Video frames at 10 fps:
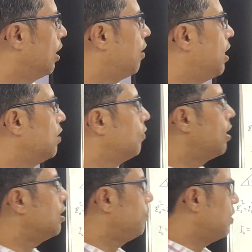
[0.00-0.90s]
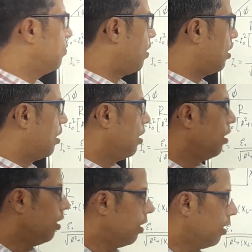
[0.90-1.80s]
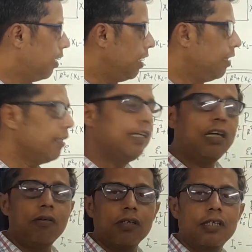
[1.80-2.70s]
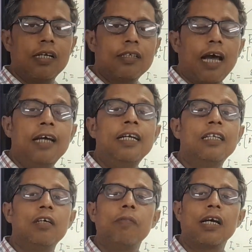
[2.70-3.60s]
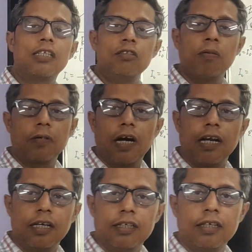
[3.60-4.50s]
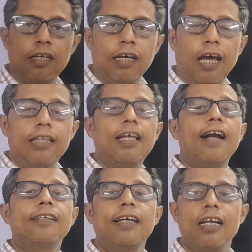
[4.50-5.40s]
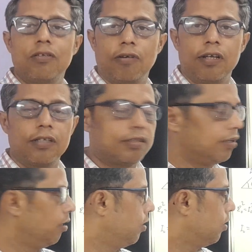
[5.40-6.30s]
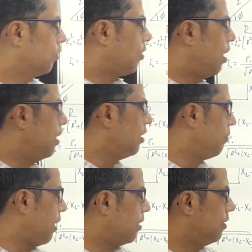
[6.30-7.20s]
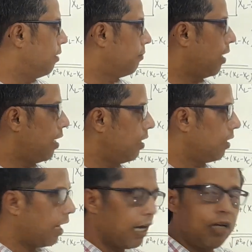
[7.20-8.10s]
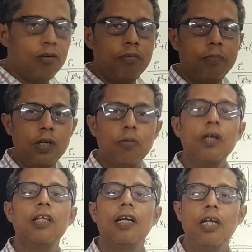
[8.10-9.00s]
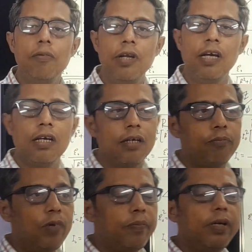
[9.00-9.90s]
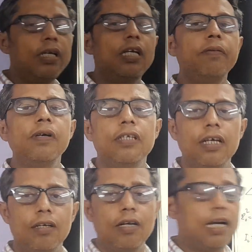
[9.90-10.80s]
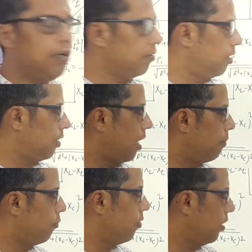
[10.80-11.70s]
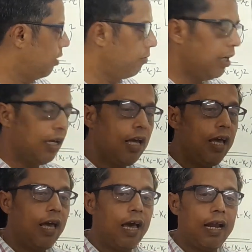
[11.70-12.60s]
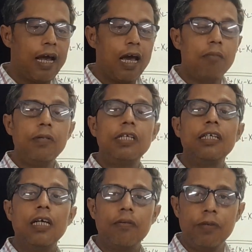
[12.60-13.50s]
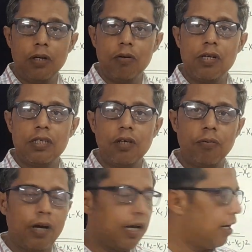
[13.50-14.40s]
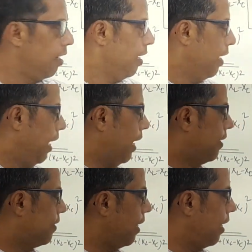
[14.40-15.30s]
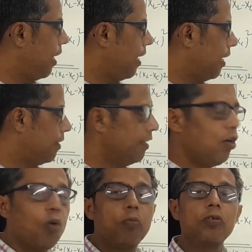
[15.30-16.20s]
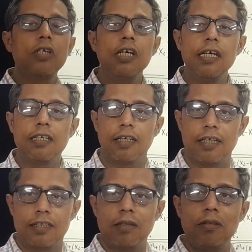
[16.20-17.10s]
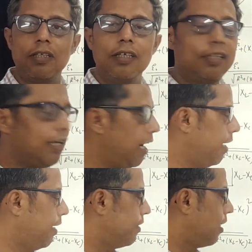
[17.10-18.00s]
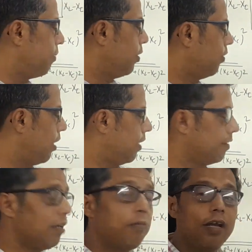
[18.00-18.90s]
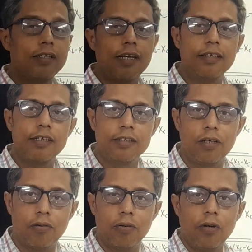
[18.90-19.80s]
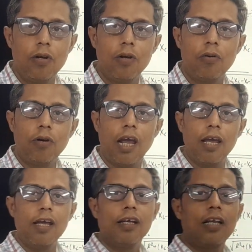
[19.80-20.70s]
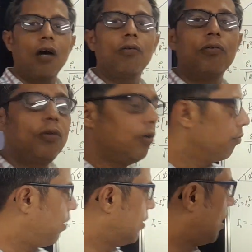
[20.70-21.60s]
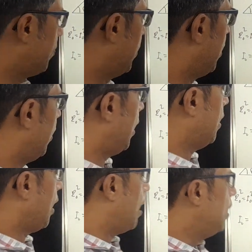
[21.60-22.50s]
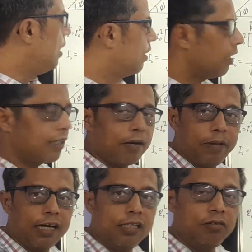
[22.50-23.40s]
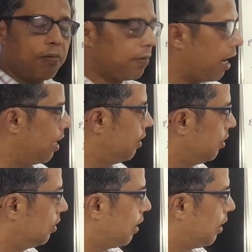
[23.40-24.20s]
Now resonance means what? In these equations, I need the maximum current, and that's the resonance. So I need the maximum current. I will be doing the tuning. Maybe in TV set or radio set, I am doing tuning, and I am reaching a frequency where XL and XC opposing each other. So the net result between XL minus XC is 0. Okay. Now what's happened? Like I need the maximum current.